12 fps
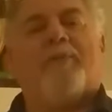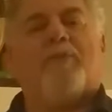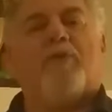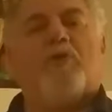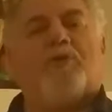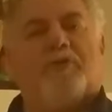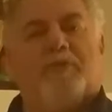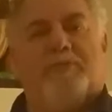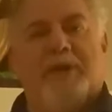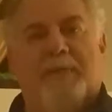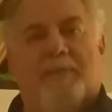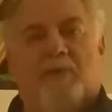that belong to the
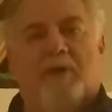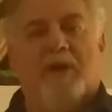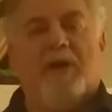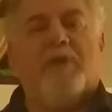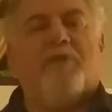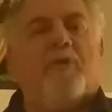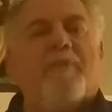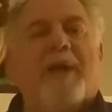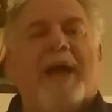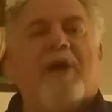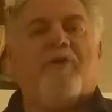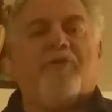people. There are
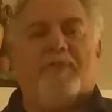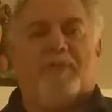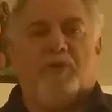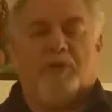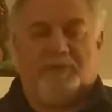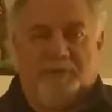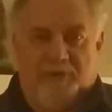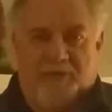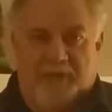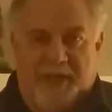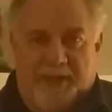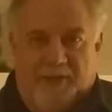powers that belong to the
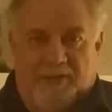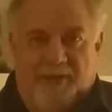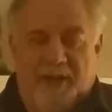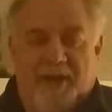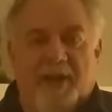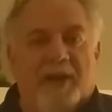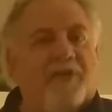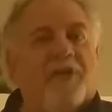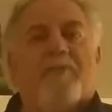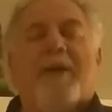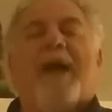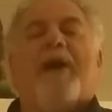states. There
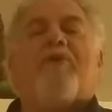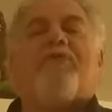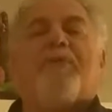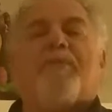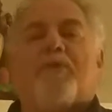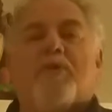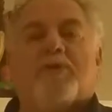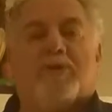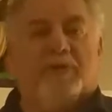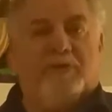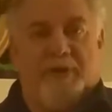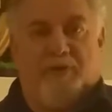are powers that belong to
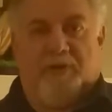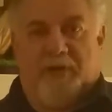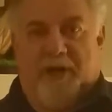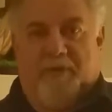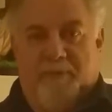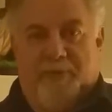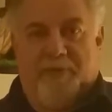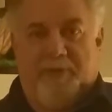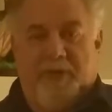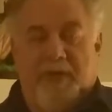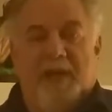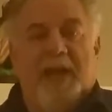the federal government.
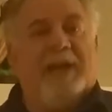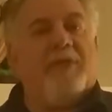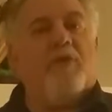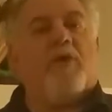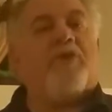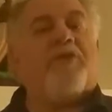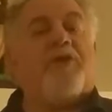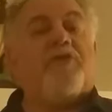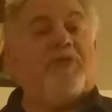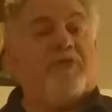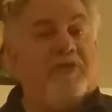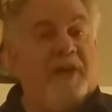And it
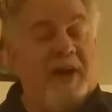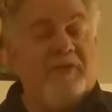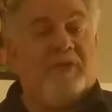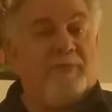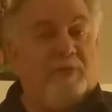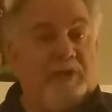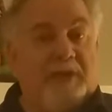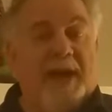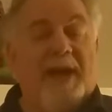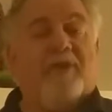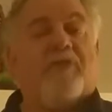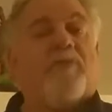also defines and
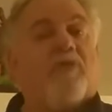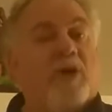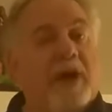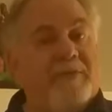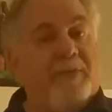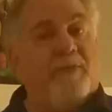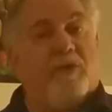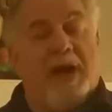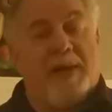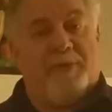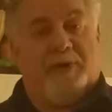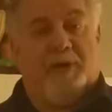protects private
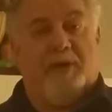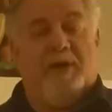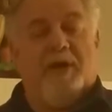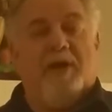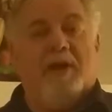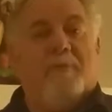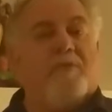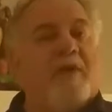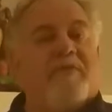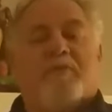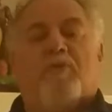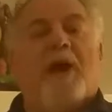property.
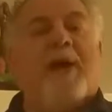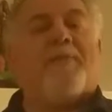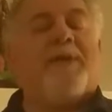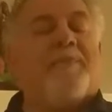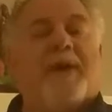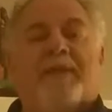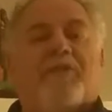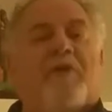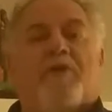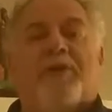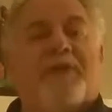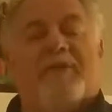Private property, by its
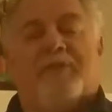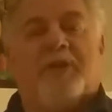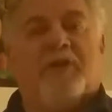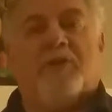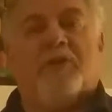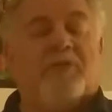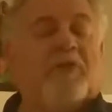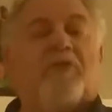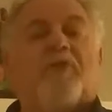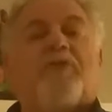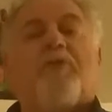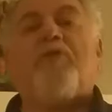very definition, is
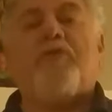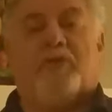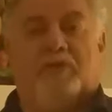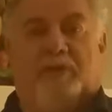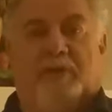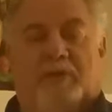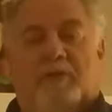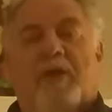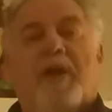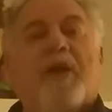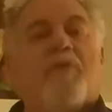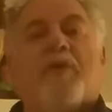exclusive.
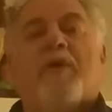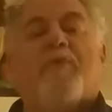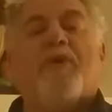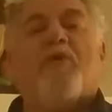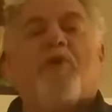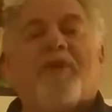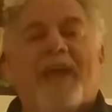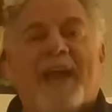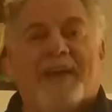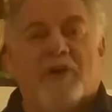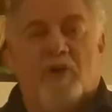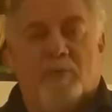We all
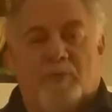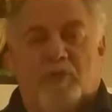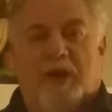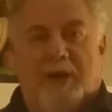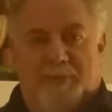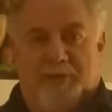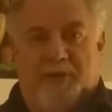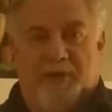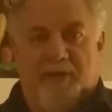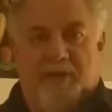can't own property.